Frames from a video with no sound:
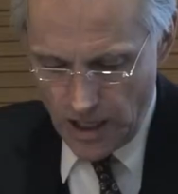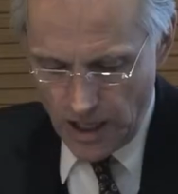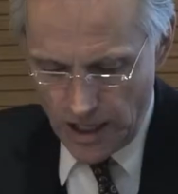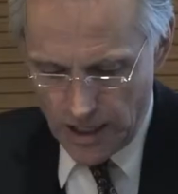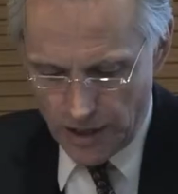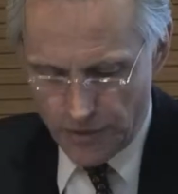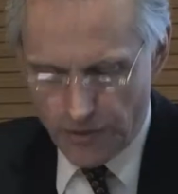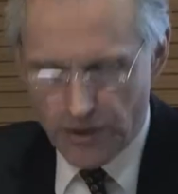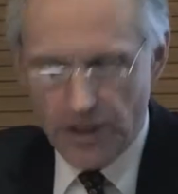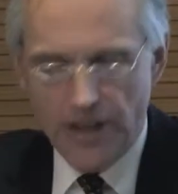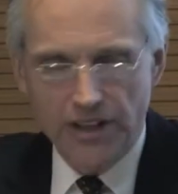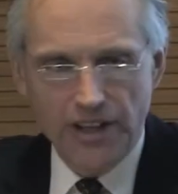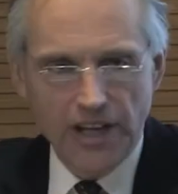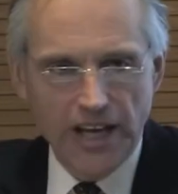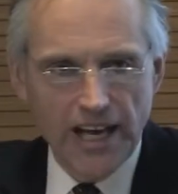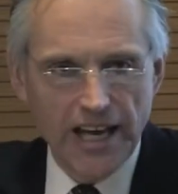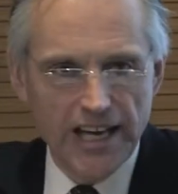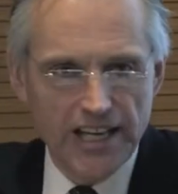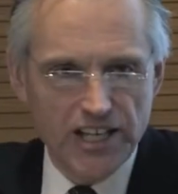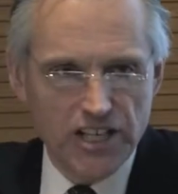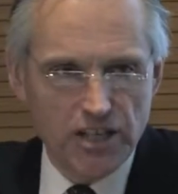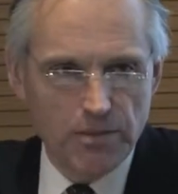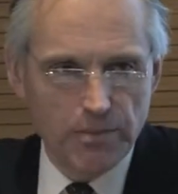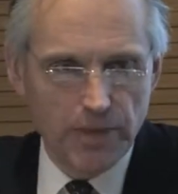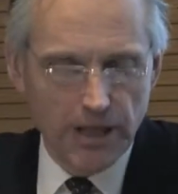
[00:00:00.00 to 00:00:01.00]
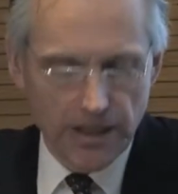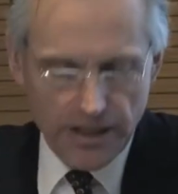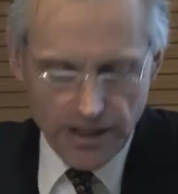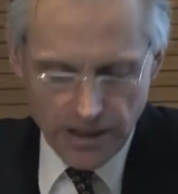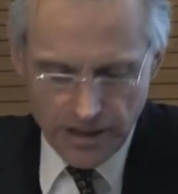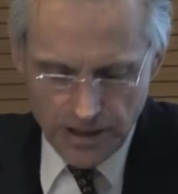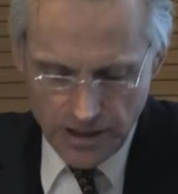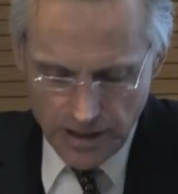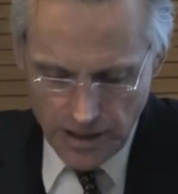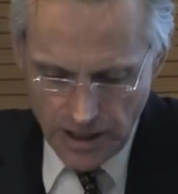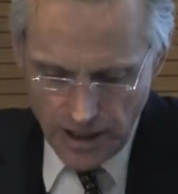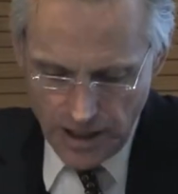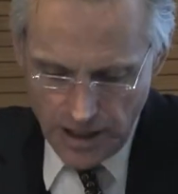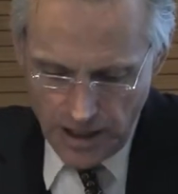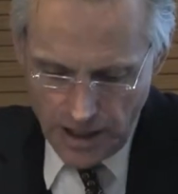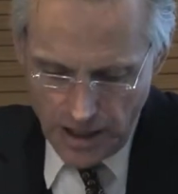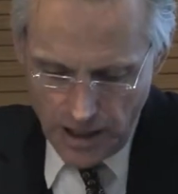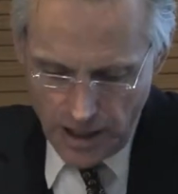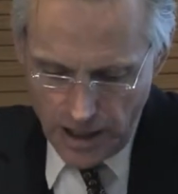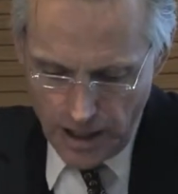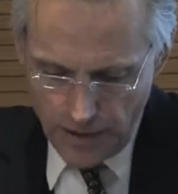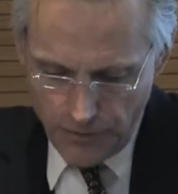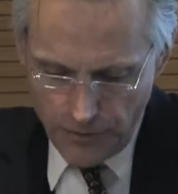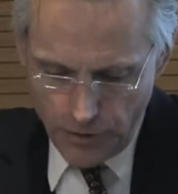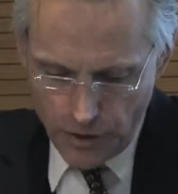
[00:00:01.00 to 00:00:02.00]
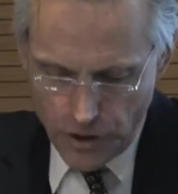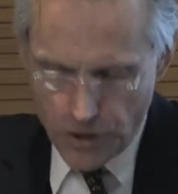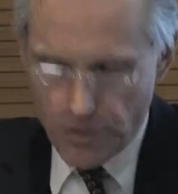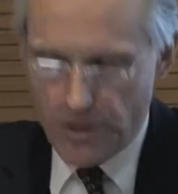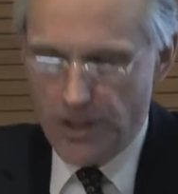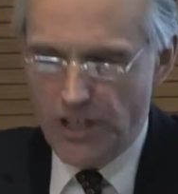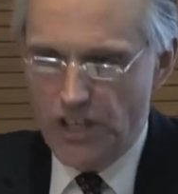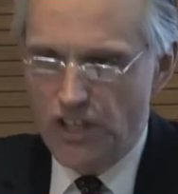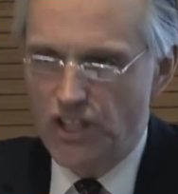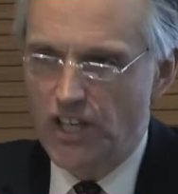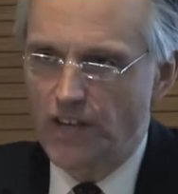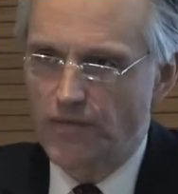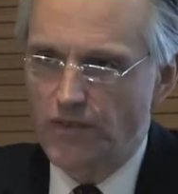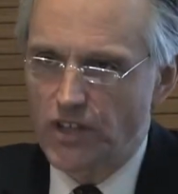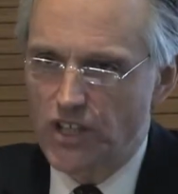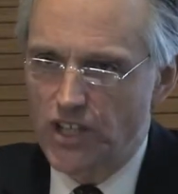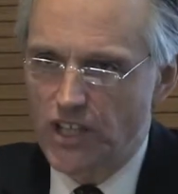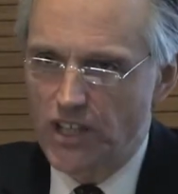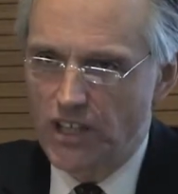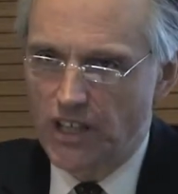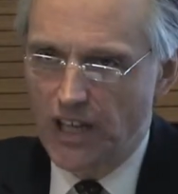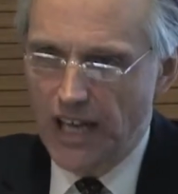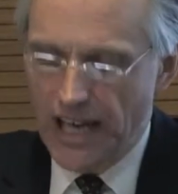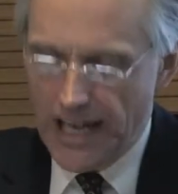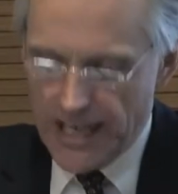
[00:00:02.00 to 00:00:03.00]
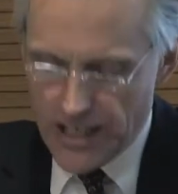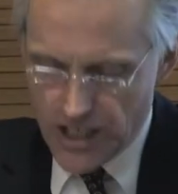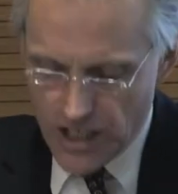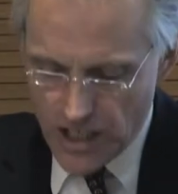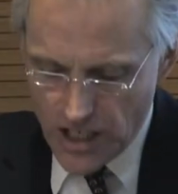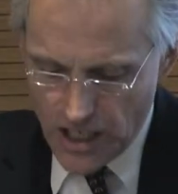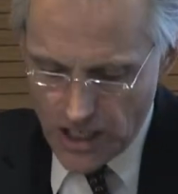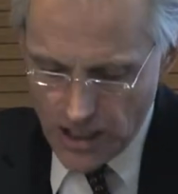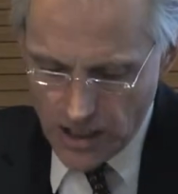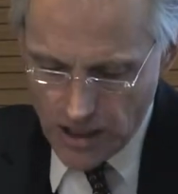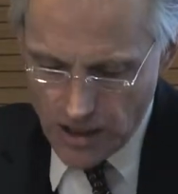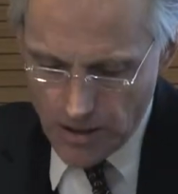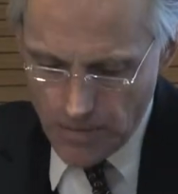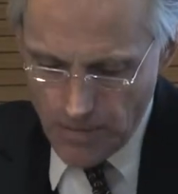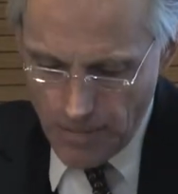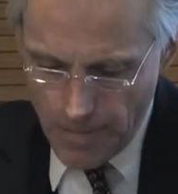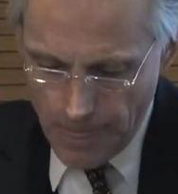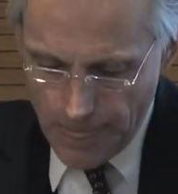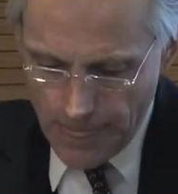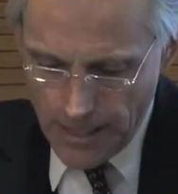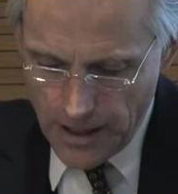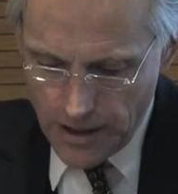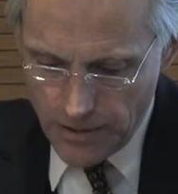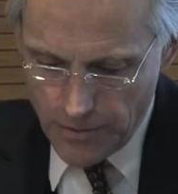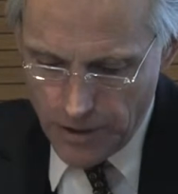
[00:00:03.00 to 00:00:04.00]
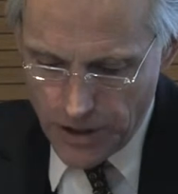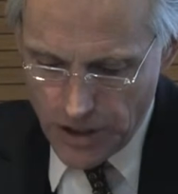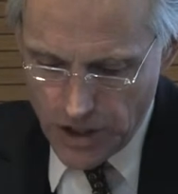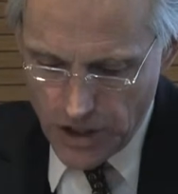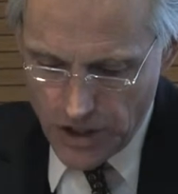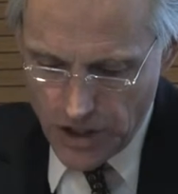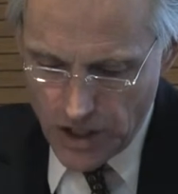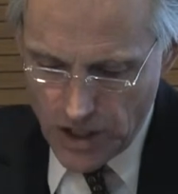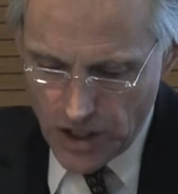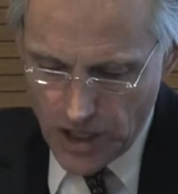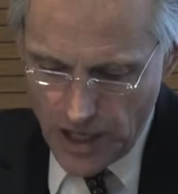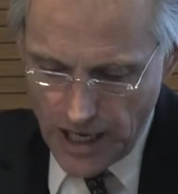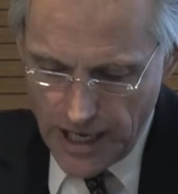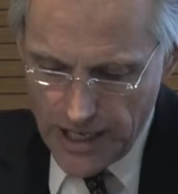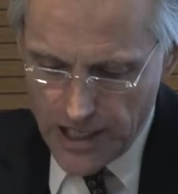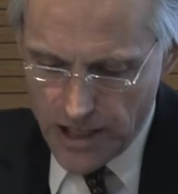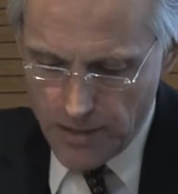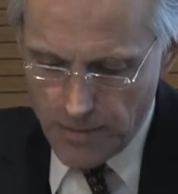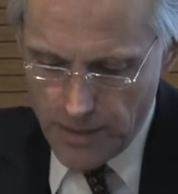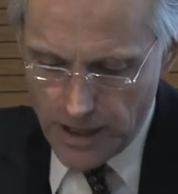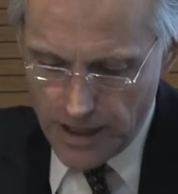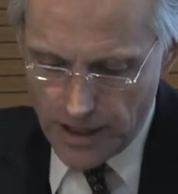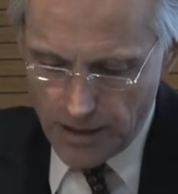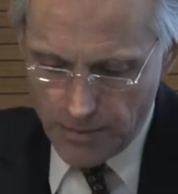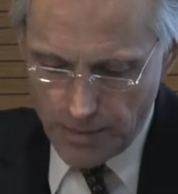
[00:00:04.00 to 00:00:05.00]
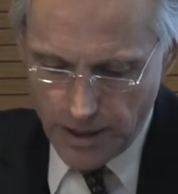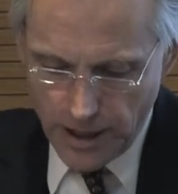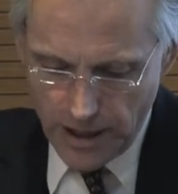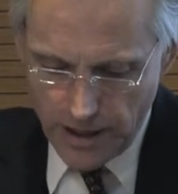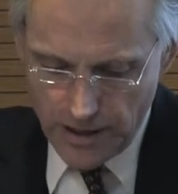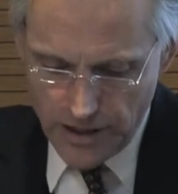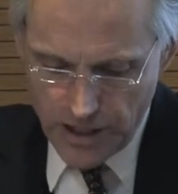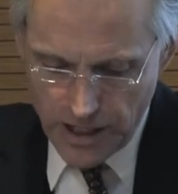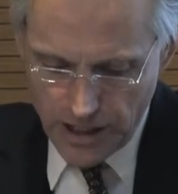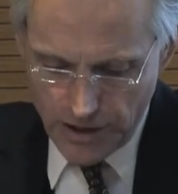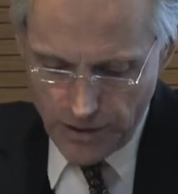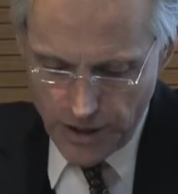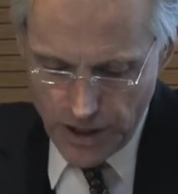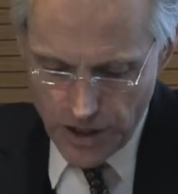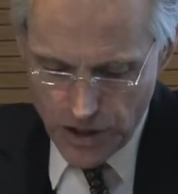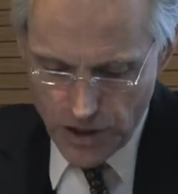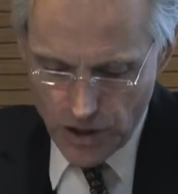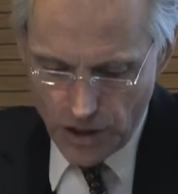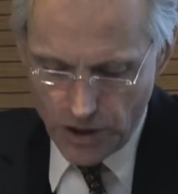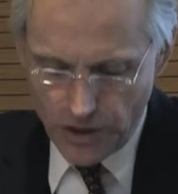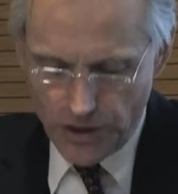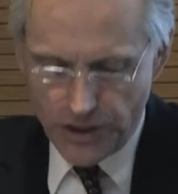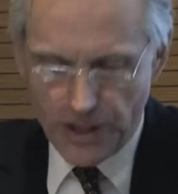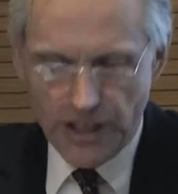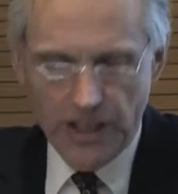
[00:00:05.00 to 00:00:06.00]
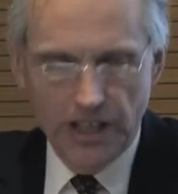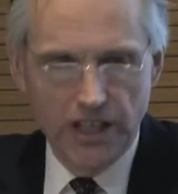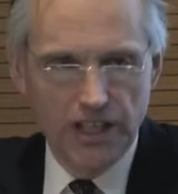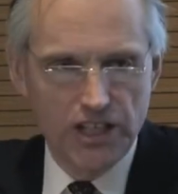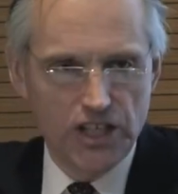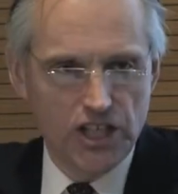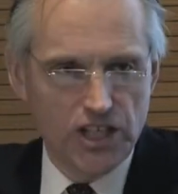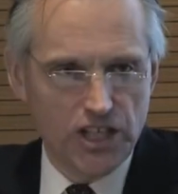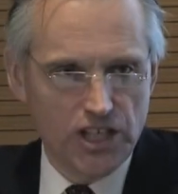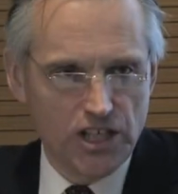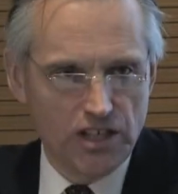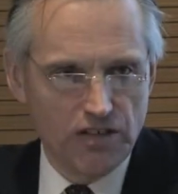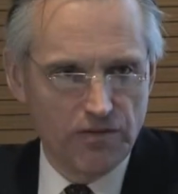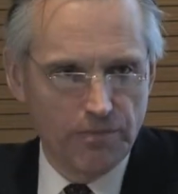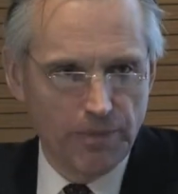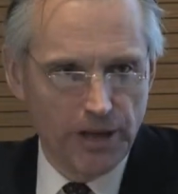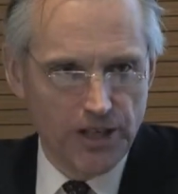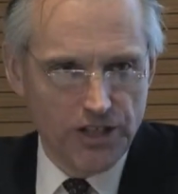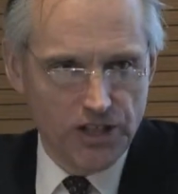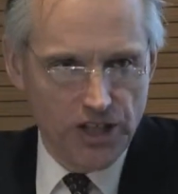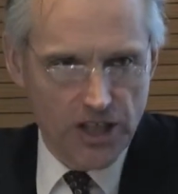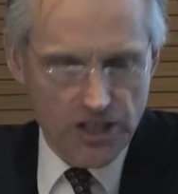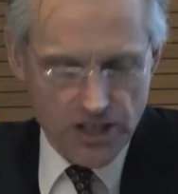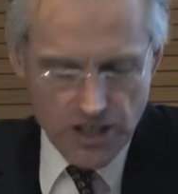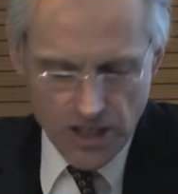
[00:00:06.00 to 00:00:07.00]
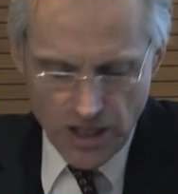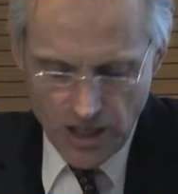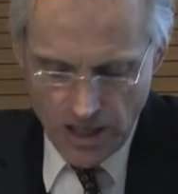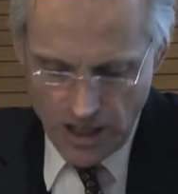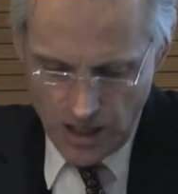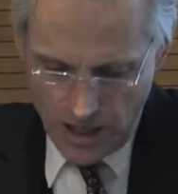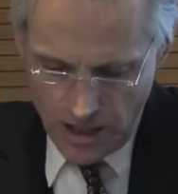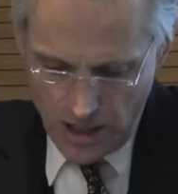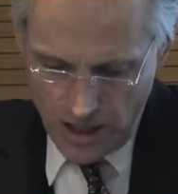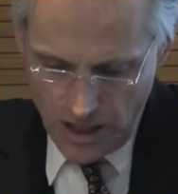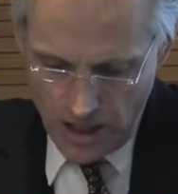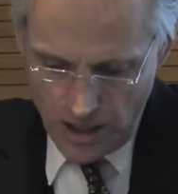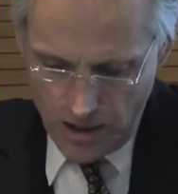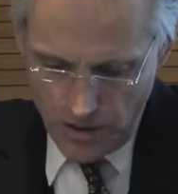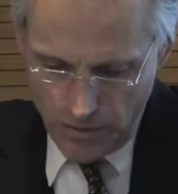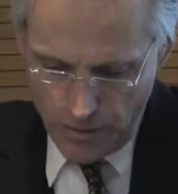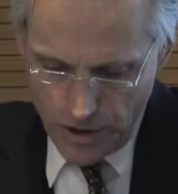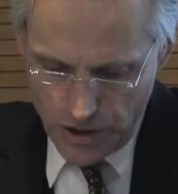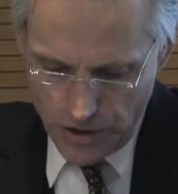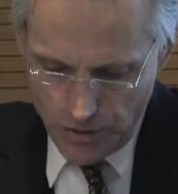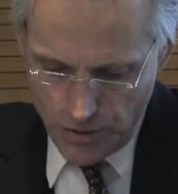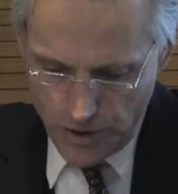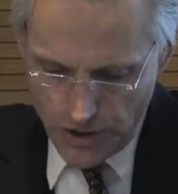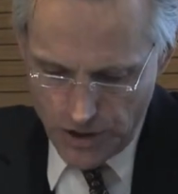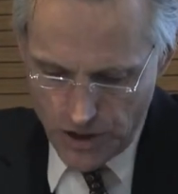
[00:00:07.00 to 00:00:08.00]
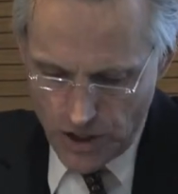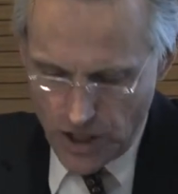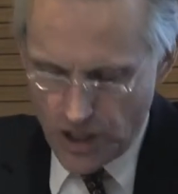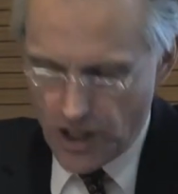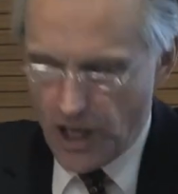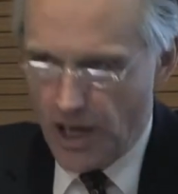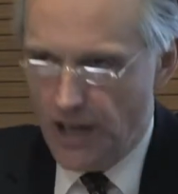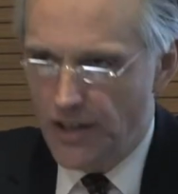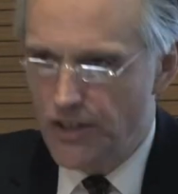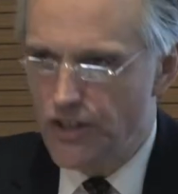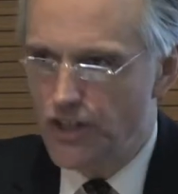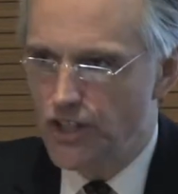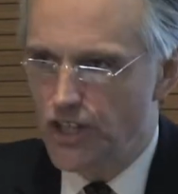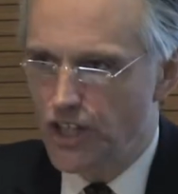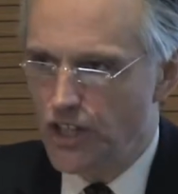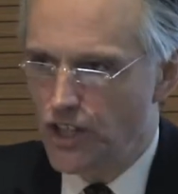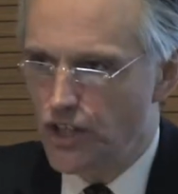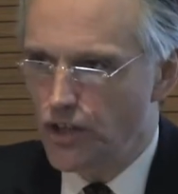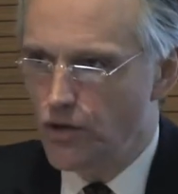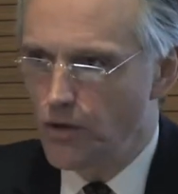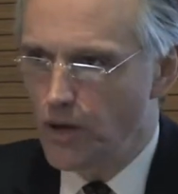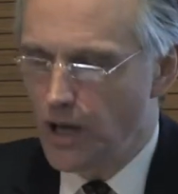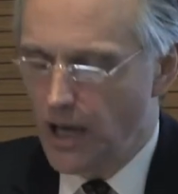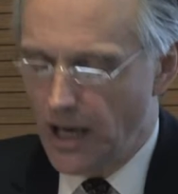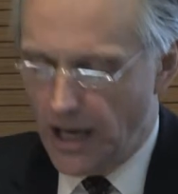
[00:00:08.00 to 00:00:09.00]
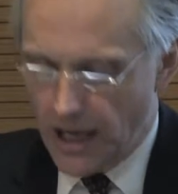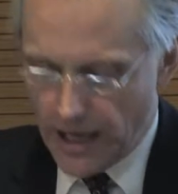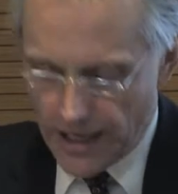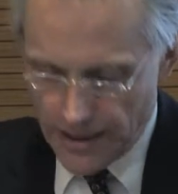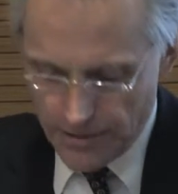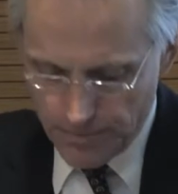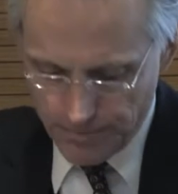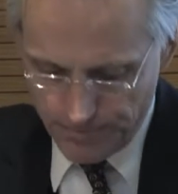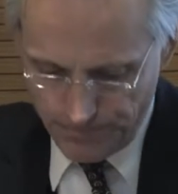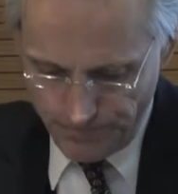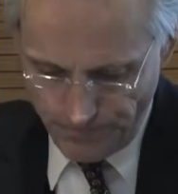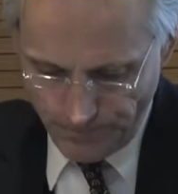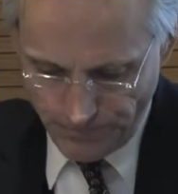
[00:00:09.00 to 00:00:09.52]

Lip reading: and a further £80 million for 2017-18, which is an £80 million increase on the indicative budget, which was announced in July.